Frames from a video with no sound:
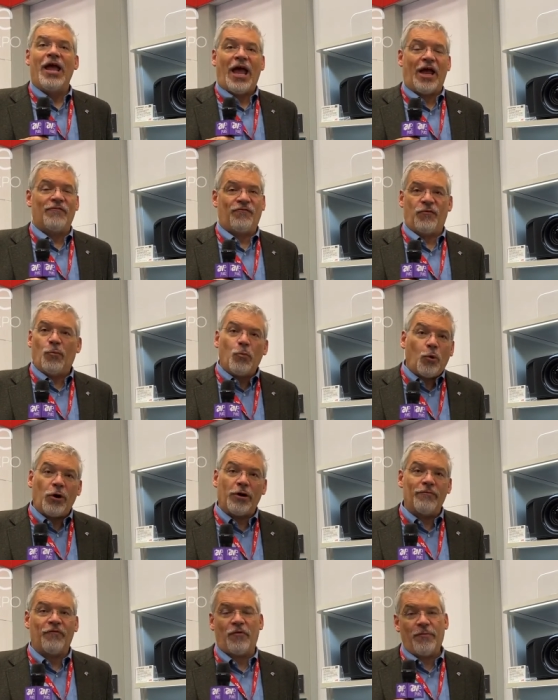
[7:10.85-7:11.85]
And for more
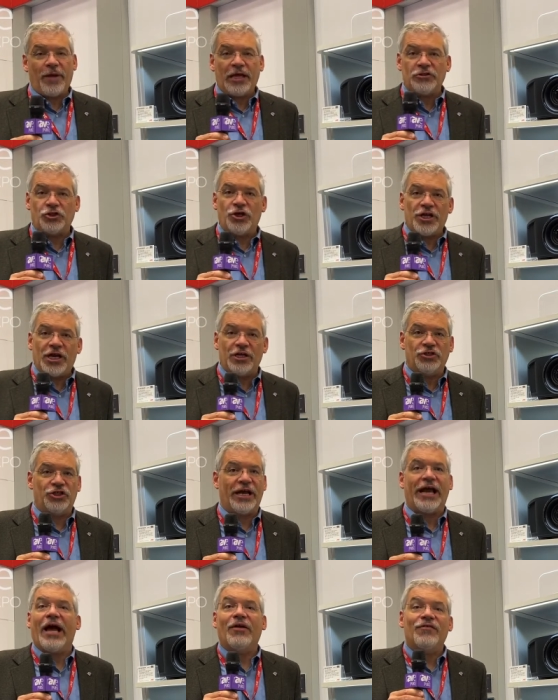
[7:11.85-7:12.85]
information, you can
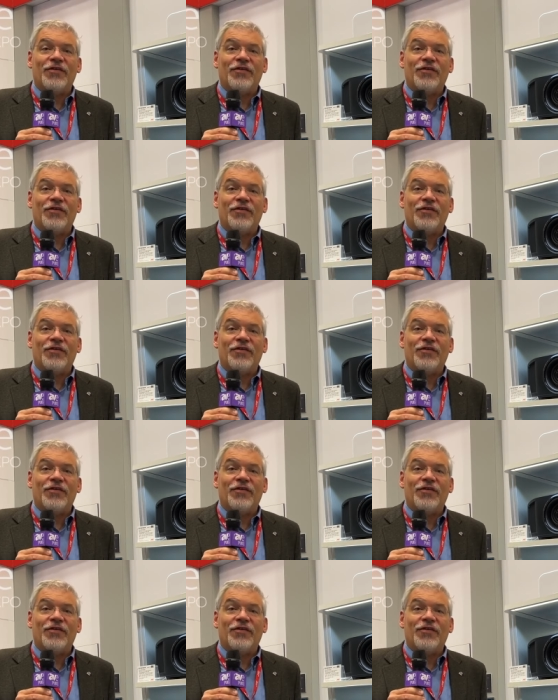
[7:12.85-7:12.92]
check out